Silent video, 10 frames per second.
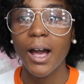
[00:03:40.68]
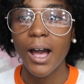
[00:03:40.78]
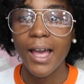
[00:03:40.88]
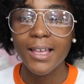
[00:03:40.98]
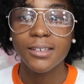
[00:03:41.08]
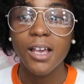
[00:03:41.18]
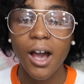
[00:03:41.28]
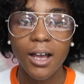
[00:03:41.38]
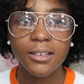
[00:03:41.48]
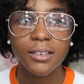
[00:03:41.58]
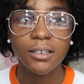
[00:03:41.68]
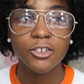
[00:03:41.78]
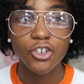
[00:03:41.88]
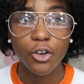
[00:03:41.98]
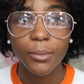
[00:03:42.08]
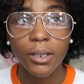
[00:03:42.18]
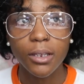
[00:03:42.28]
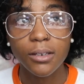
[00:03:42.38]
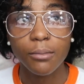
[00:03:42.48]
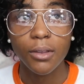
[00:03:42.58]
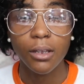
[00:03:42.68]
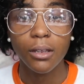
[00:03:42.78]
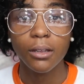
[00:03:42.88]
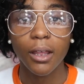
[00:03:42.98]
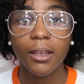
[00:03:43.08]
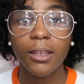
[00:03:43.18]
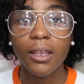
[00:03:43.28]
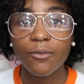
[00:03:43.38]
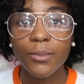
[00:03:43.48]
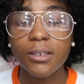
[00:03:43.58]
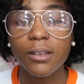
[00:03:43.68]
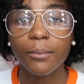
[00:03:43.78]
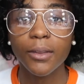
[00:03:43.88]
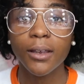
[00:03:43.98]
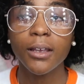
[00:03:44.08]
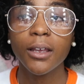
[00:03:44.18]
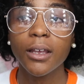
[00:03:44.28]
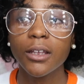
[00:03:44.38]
I asked God to show me something, like give me something